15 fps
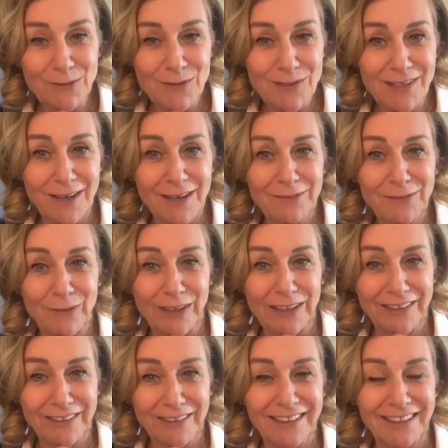off
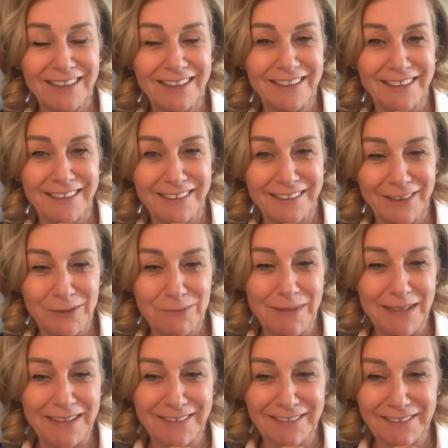quicker and and are mm-hmm.
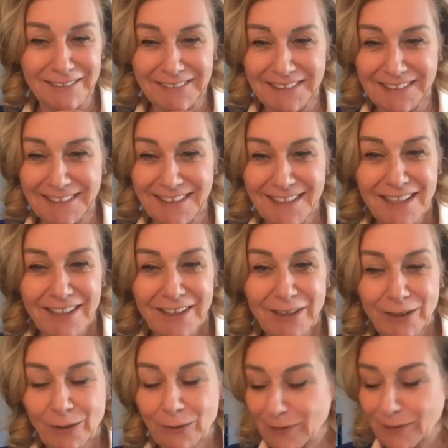better. Uh, yeah.
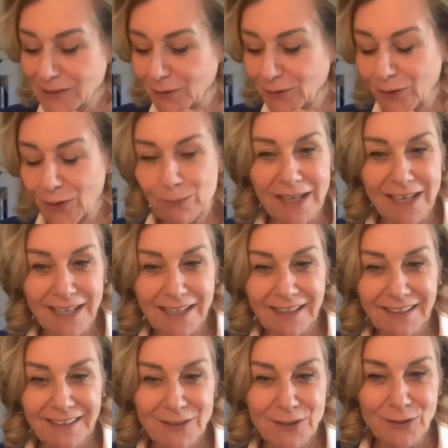We don't go buy
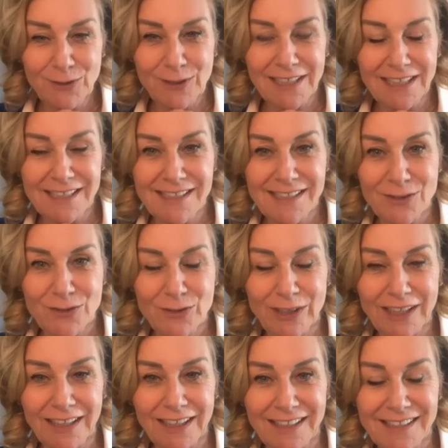toys and
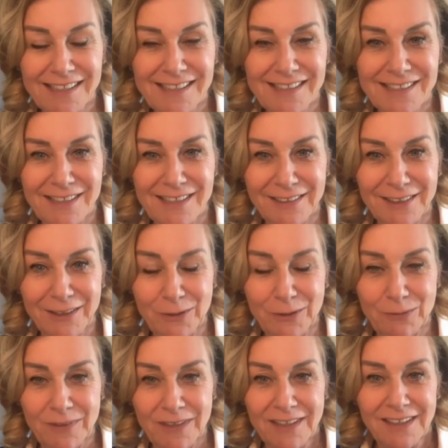trinkets, to, you
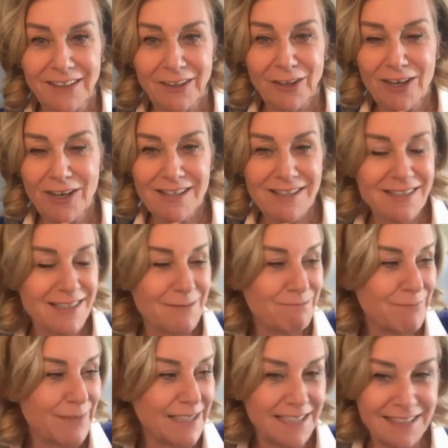know, cars and
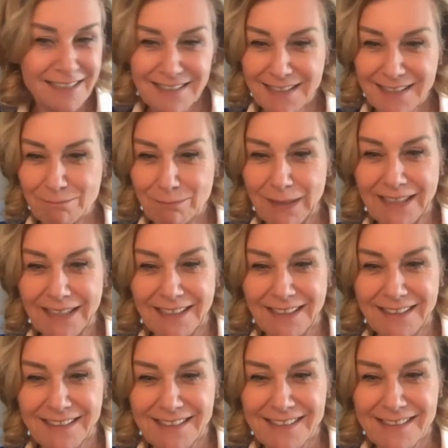bikes and
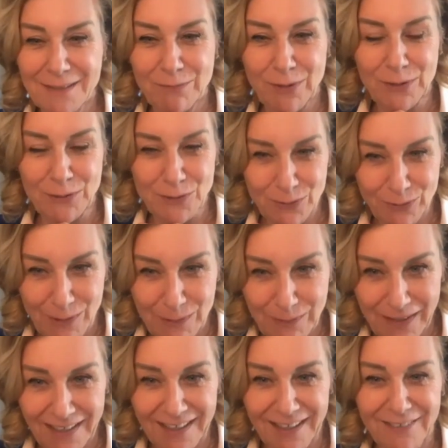planes and boats. We
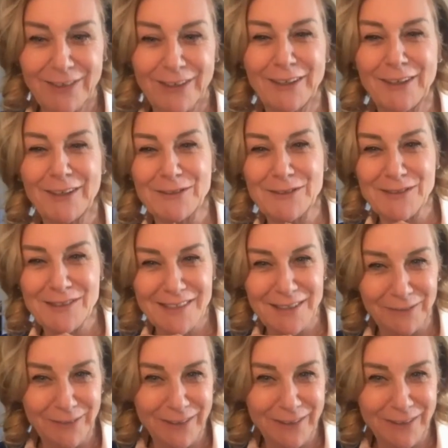pay off our loans. So we're